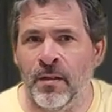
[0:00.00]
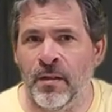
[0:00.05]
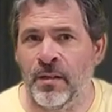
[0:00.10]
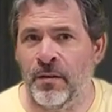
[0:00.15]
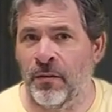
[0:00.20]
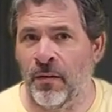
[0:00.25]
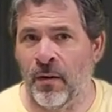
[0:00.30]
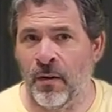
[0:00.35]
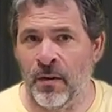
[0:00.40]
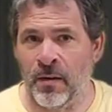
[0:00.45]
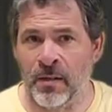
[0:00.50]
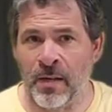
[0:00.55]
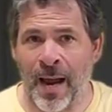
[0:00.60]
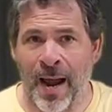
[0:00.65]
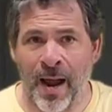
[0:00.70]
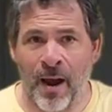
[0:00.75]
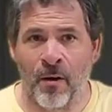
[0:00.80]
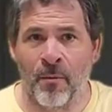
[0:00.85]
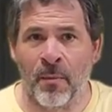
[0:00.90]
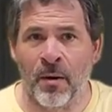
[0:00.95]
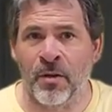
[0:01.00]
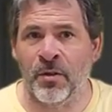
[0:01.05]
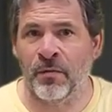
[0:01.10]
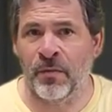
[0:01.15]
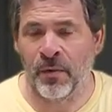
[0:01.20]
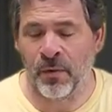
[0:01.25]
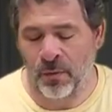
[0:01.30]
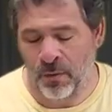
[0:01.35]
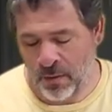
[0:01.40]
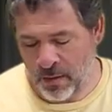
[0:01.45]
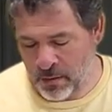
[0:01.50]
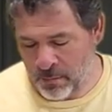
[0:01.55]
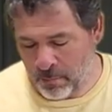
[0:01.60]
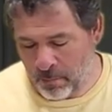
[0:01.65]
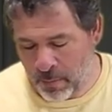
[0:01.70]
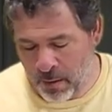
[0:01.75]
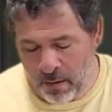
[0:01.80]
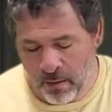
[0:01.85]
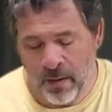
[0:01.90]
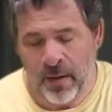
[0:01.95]
as far as how much fuel is
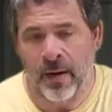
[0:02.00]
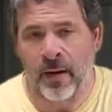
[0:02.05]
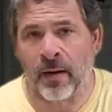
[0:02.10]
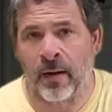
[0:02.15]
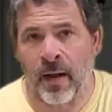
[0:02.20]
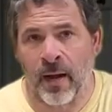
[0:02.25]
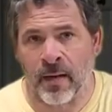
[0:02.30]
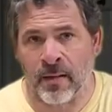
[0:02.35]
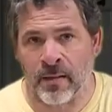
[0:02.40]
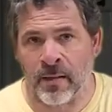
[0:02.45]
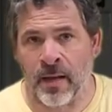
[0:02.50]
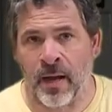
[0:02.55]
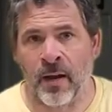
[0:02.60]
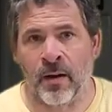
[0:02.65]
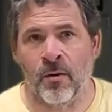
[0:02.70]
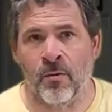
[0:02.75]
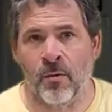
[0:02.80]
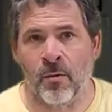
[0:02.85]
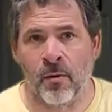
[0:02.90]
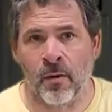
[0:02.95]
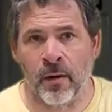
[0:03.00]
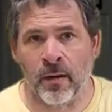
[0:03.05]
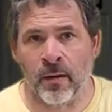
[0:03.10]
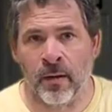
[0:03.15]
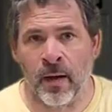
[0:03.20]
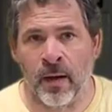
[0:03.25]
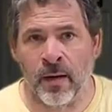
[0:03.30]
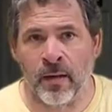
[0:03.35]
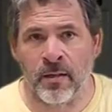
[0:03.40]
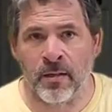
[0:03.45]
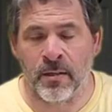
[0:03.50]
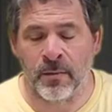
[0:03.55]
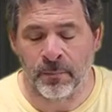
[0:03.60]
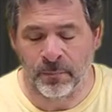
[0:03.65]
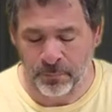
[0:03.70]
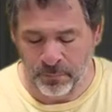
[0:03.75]
burning as that core ignites.